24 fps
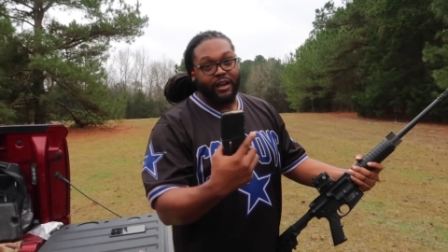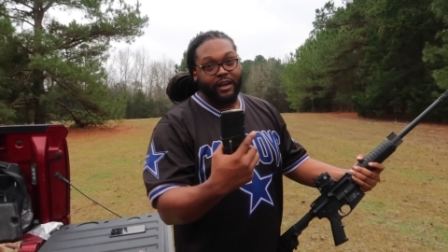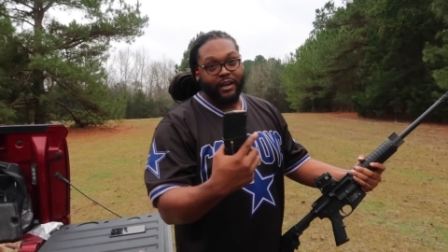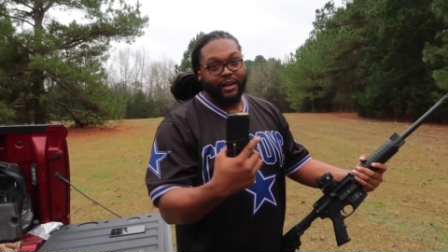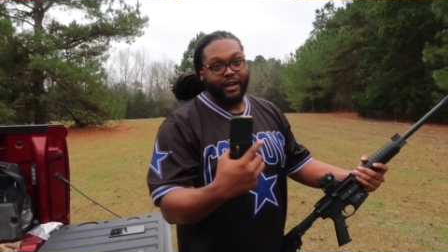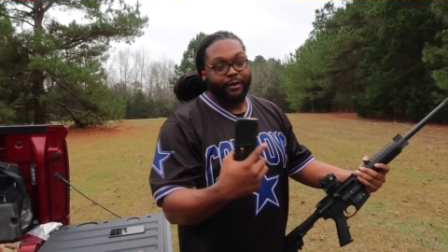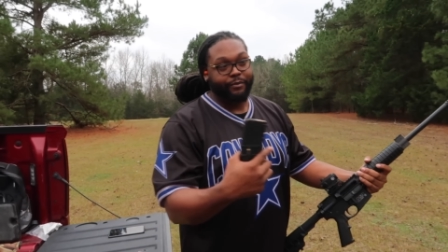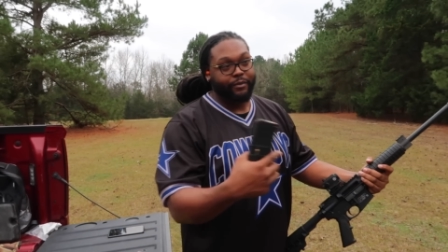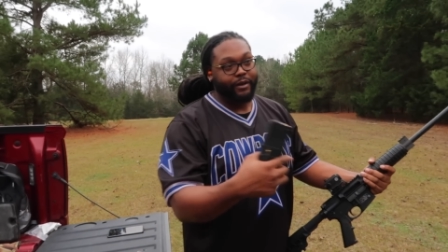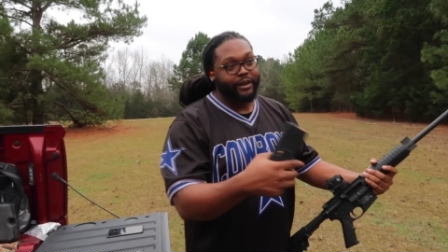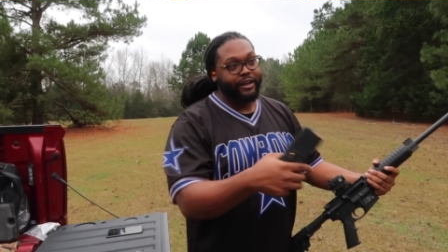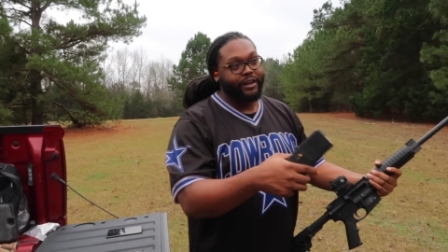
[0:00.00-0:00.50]
And
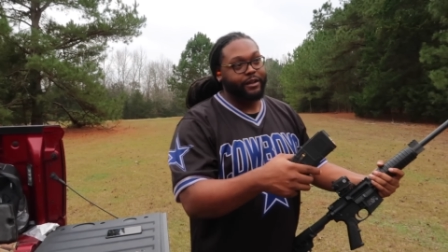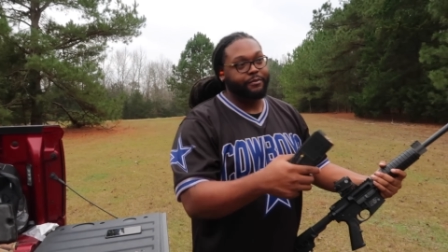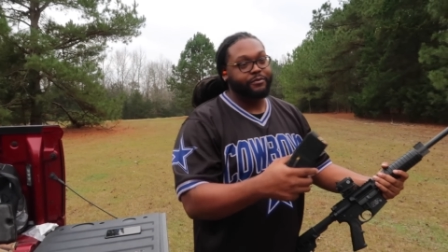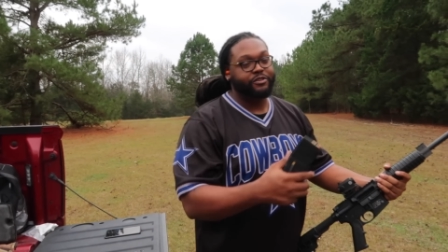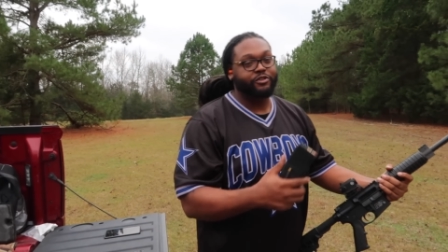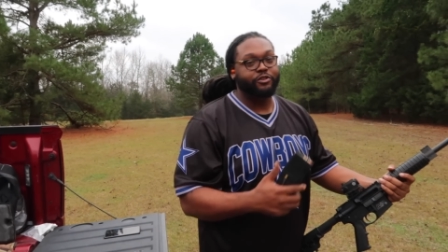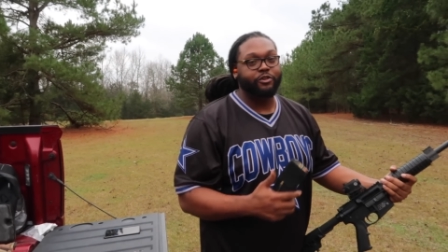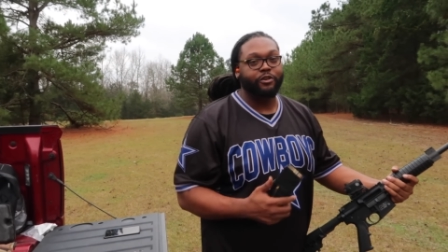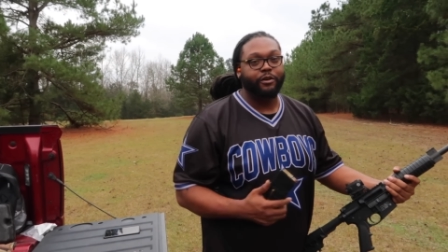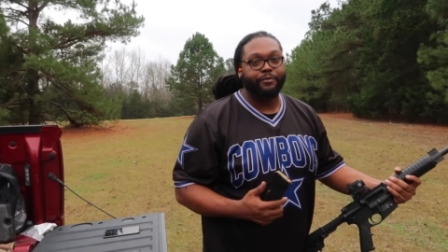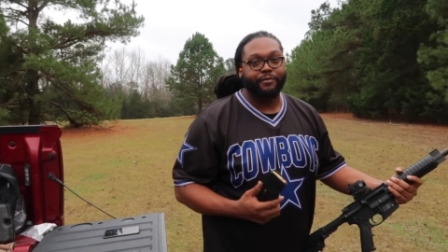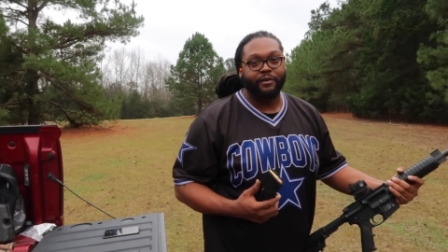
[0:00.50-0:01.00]
I'm gonna let him
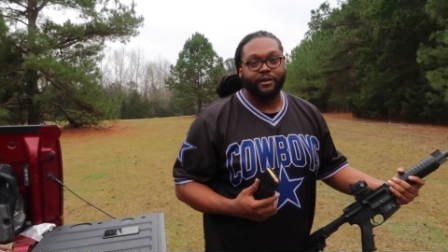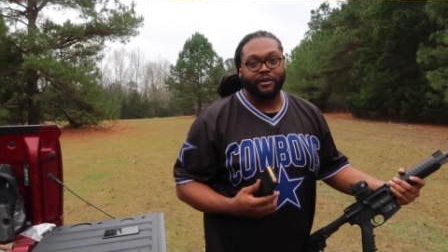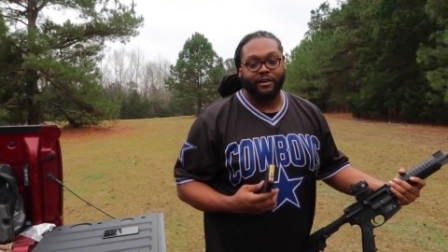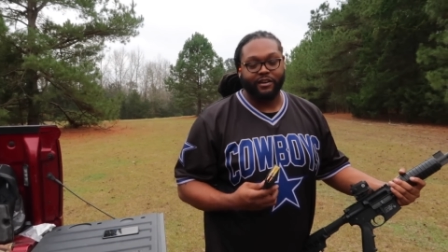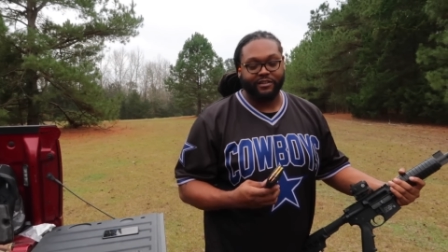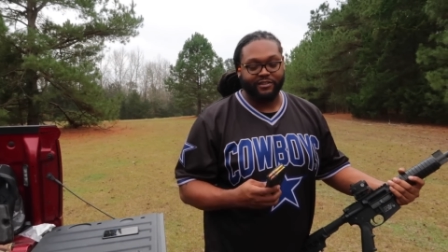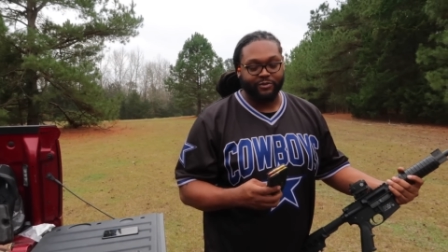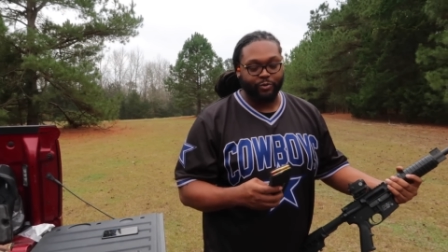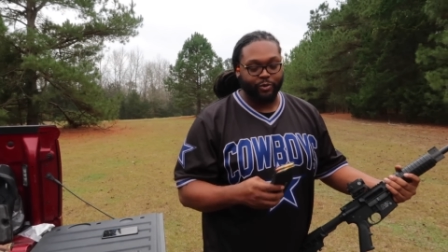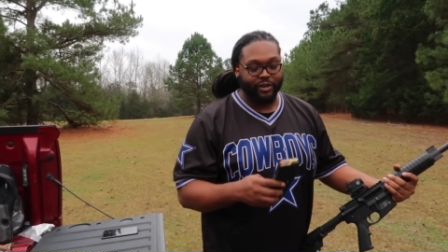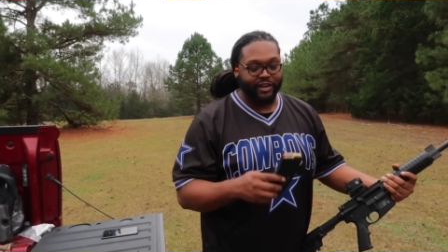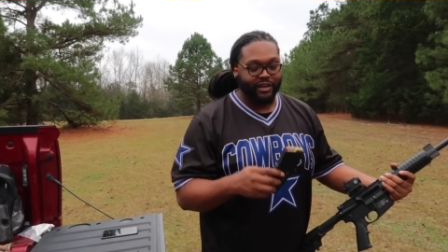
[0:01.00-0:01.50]
shoot up
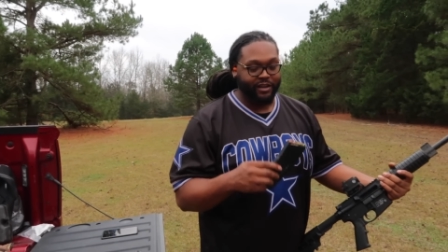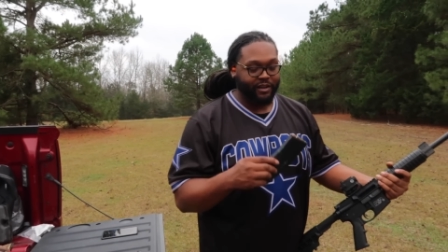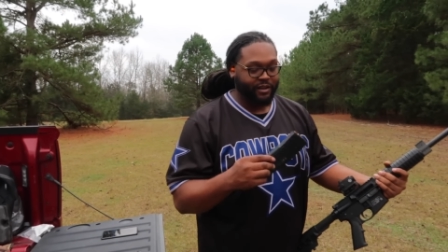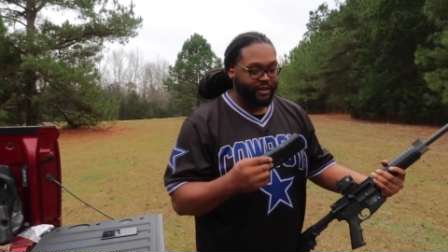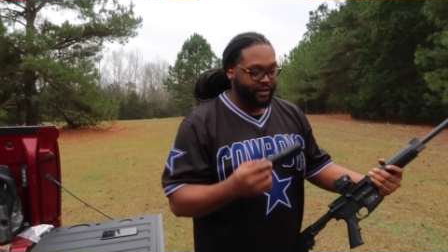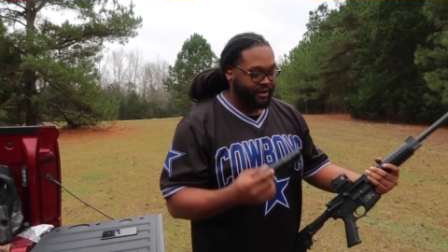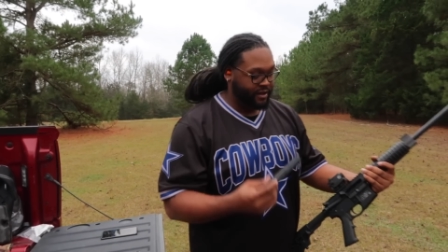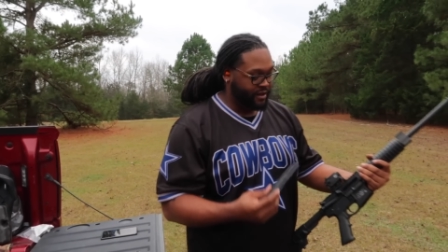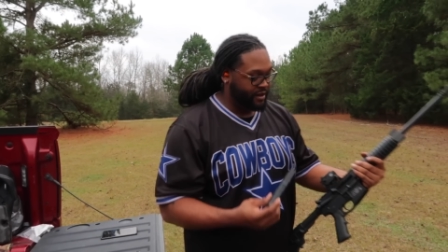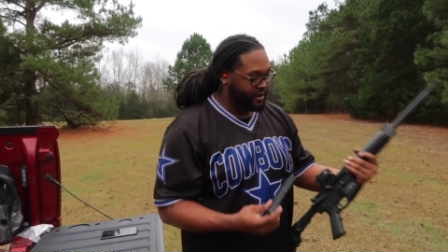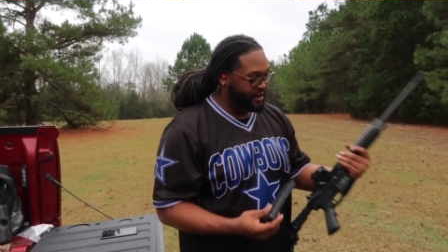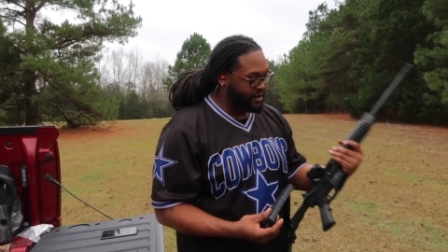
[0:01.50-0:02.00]
20.
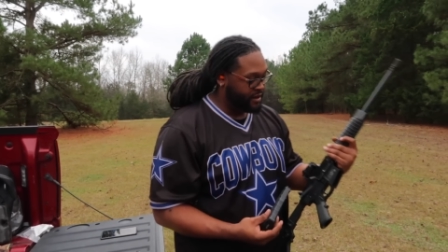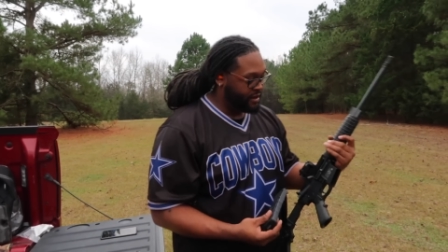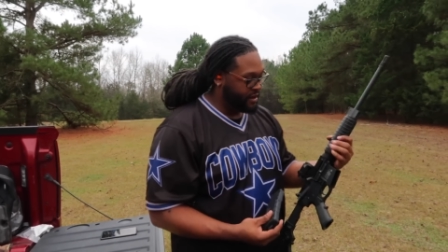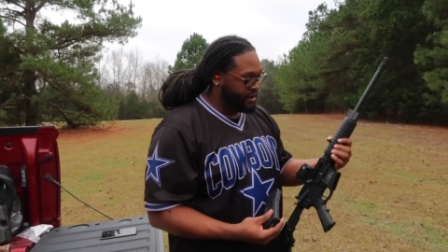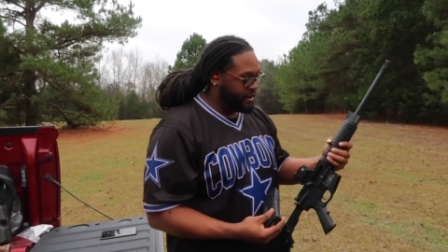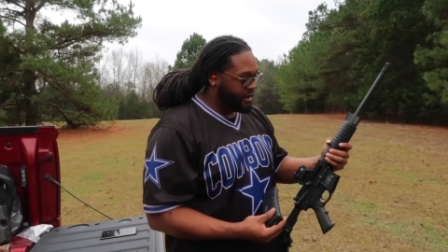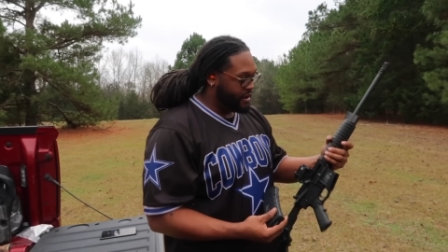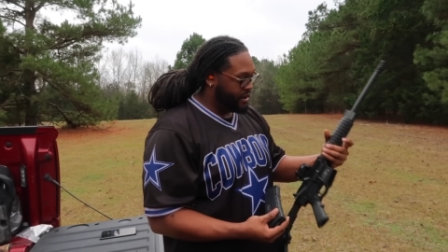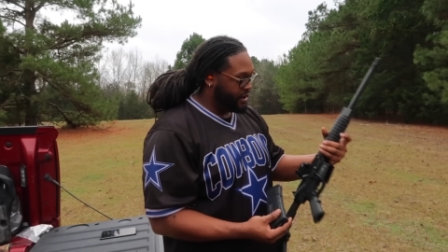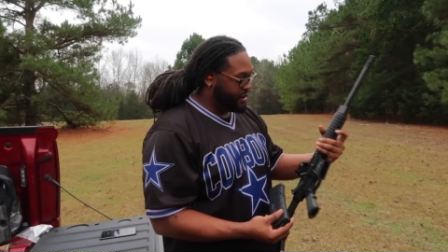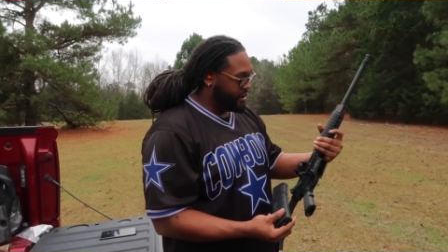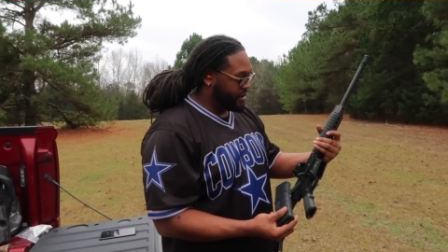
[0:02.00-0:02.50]

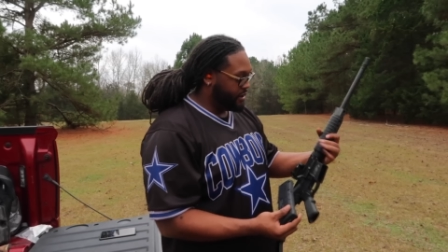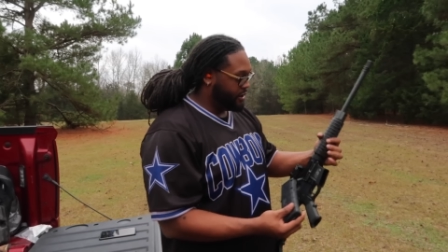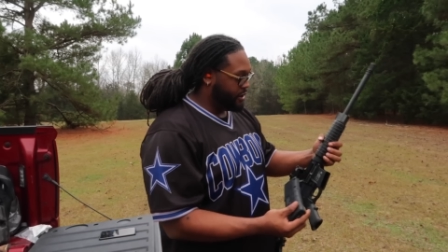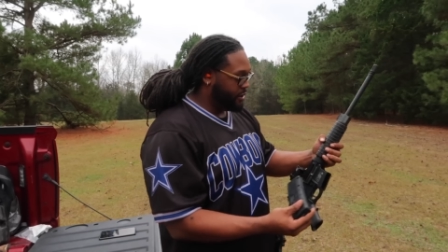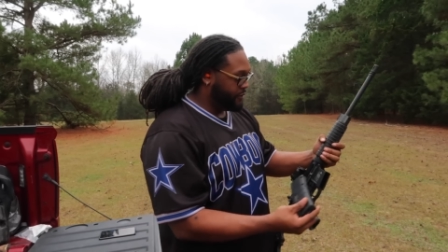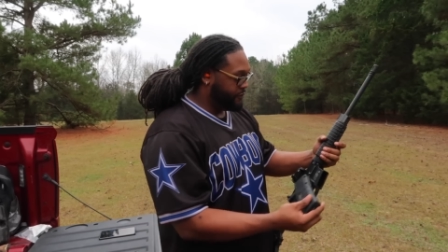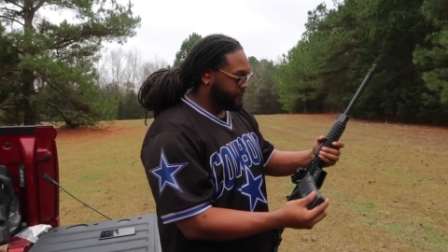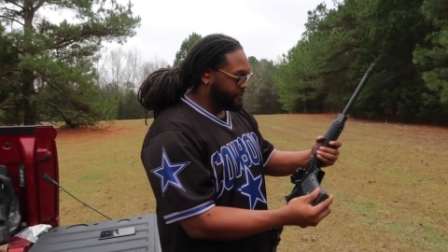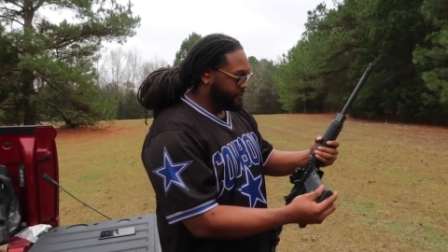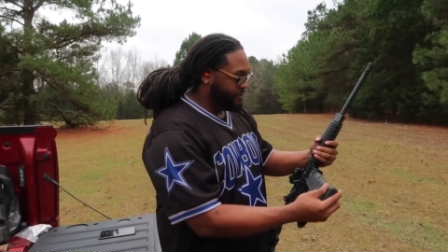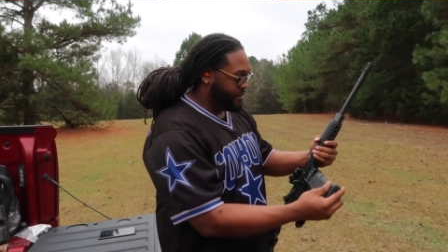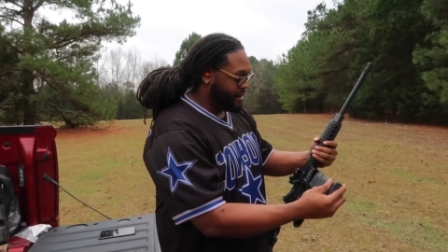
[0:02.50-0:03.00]

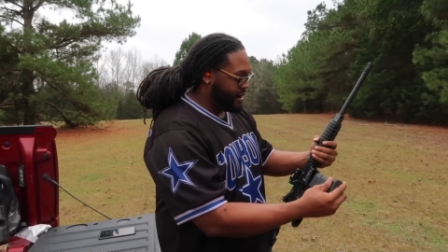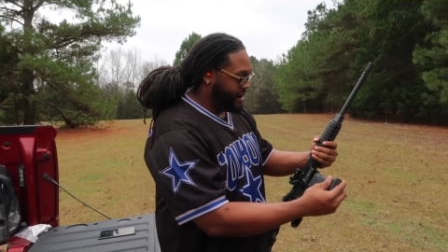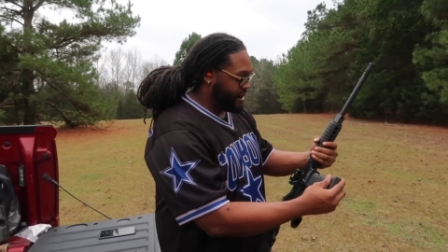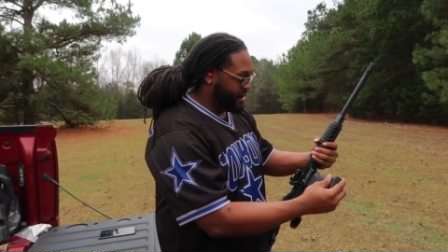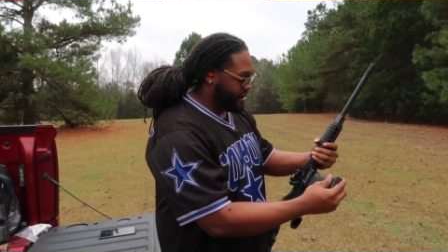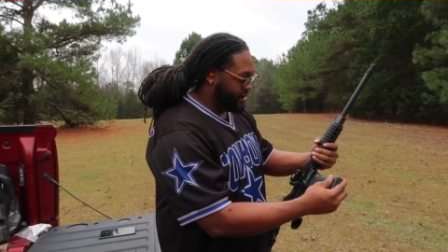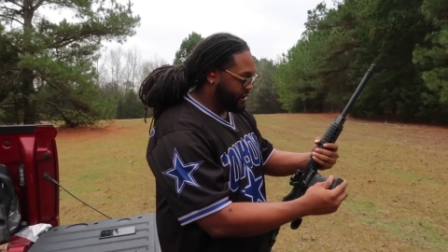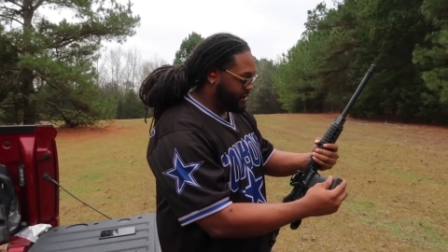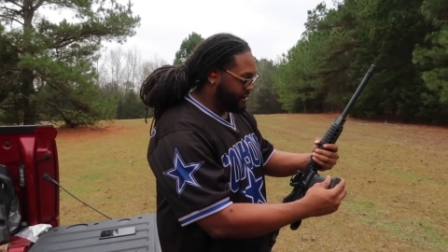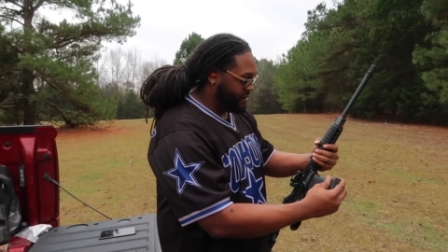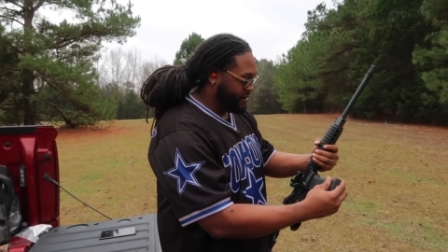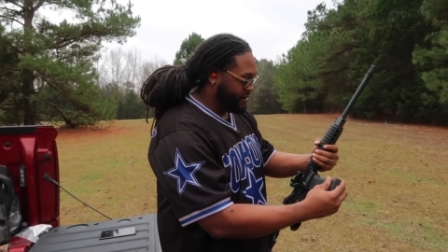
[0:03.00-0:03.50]
Go from there.